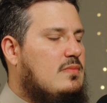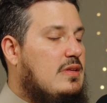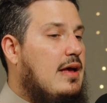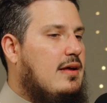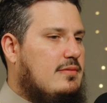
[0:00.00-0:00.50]
Is
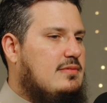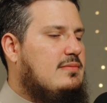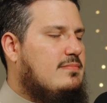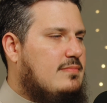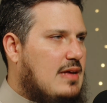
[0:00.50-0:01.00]
that the
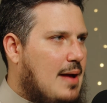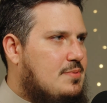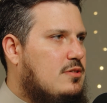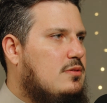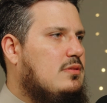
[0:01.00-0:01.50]
connection?
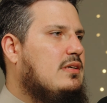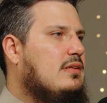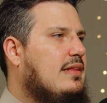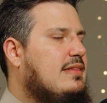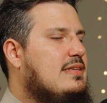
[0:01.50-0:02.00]
Absolutely.
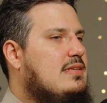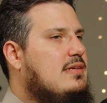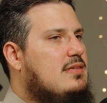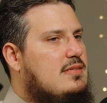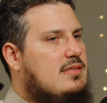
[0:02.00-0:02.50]
Like, this
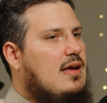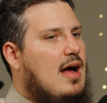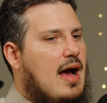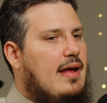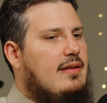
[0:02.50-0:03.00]
is the
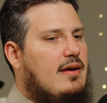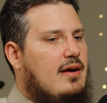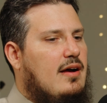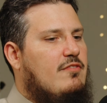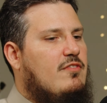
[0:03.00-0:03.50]
kind
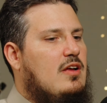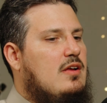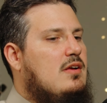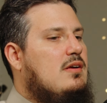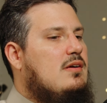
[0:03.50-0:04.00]
of
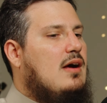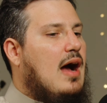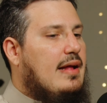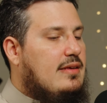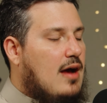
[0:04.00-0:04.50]

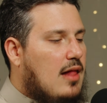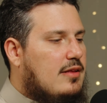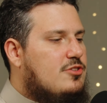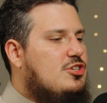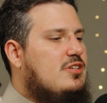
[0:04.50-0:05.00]

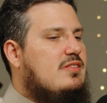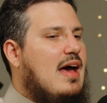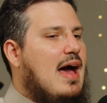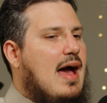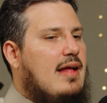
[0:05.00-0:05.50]
ideology
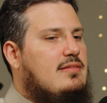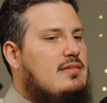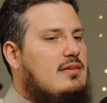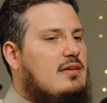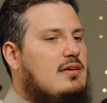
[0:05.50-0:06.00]
that
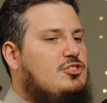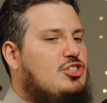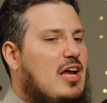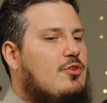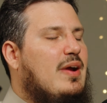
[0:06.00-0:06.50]

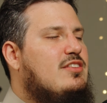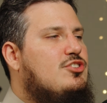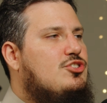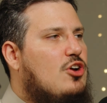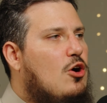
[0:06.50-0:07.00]
generates
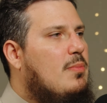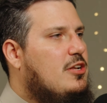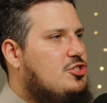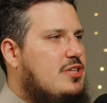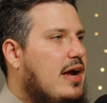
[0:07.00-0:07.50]
so
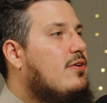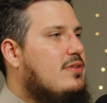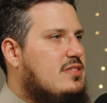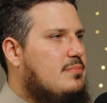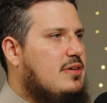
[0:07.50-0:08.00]
much
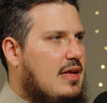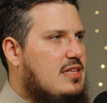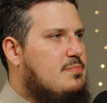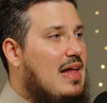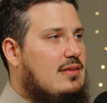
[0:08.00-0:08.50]
terrorism
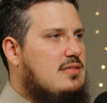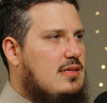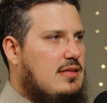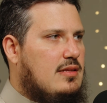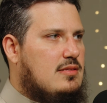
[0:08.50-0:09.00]
against
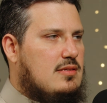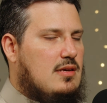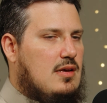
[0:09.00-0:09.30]
Palestinians.